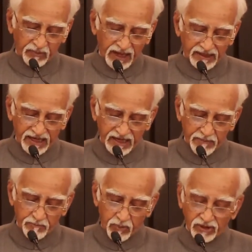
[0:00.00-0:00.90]
played an
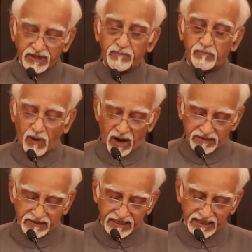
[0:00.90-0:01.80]
important
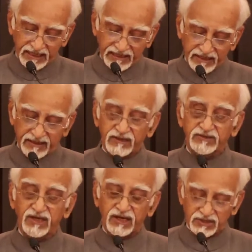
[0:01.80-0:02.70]
part in
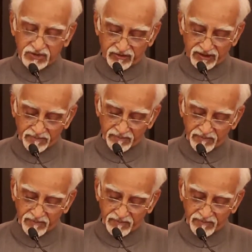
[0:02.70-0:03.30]
India's history.